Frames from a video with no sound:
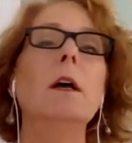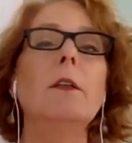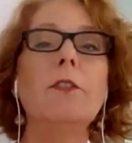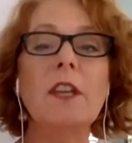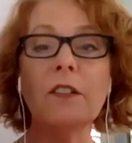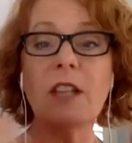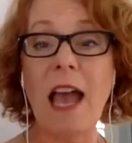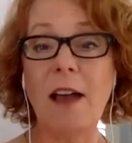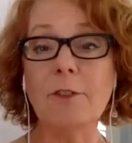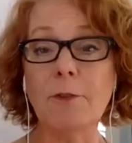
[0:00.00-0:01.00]
things
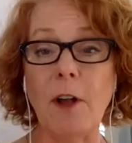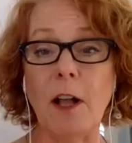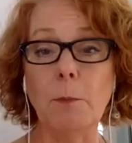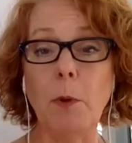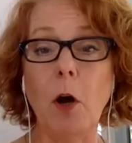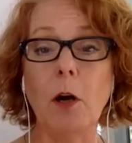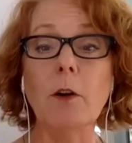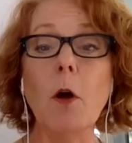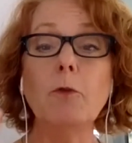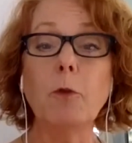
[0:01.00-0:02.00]
have to fall apart
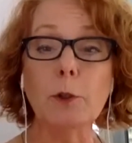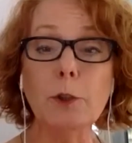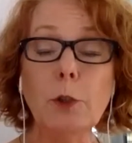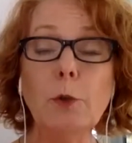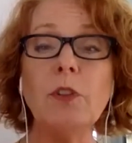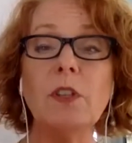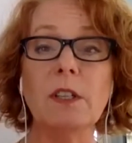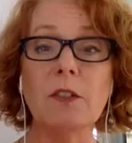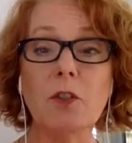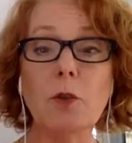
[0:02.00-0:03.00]
for new
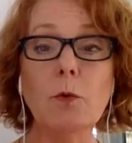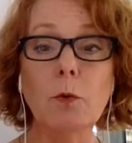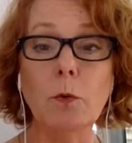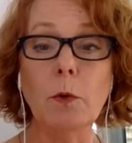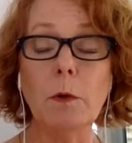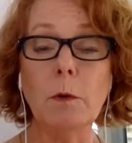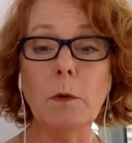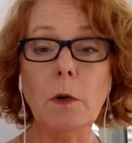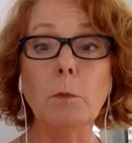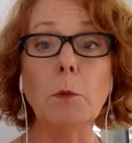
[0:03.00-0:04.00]
things to
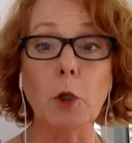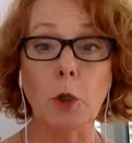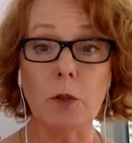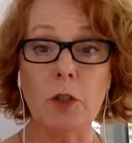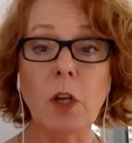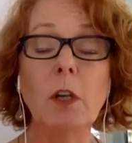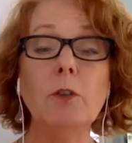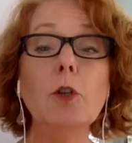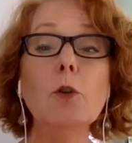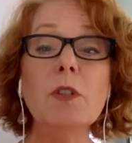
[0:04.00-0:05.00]
emerge,
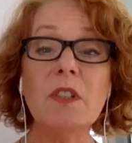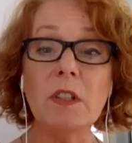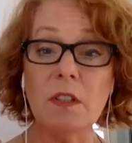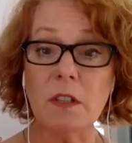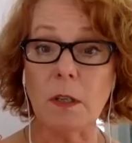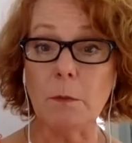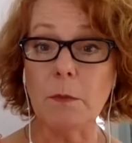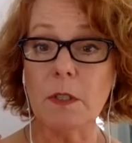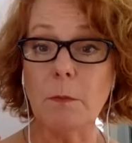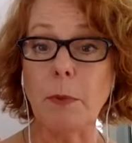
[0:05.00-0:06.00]
new
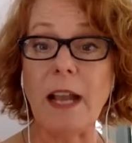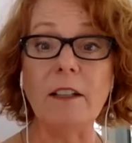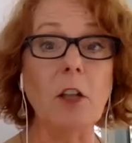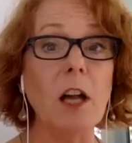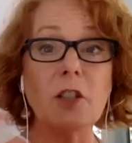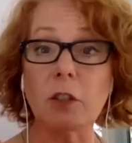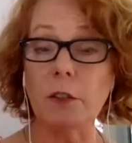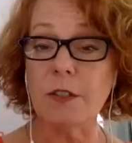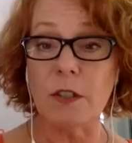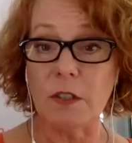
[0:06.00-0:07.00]
systems, biological
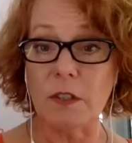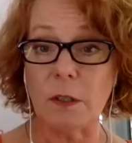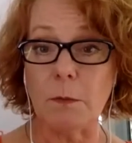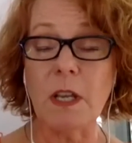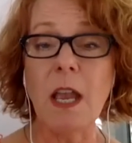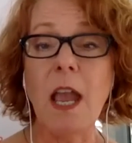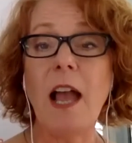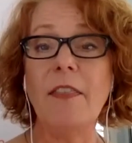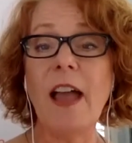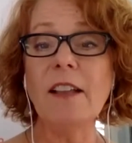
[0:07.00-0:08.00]
systems.
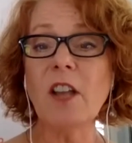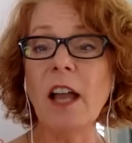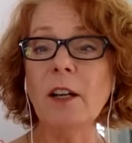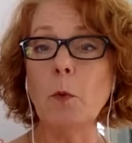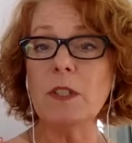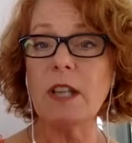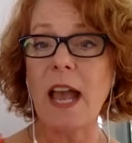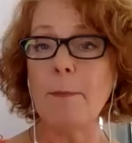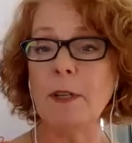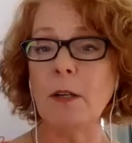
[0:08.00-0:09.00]
And that's kind of what's
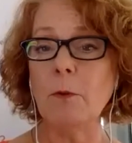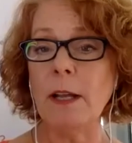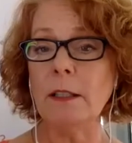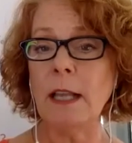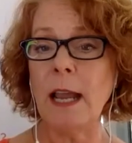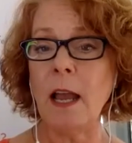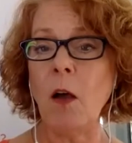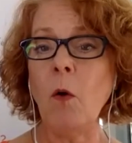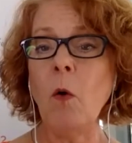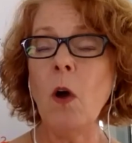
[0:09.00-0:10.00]
happening right now.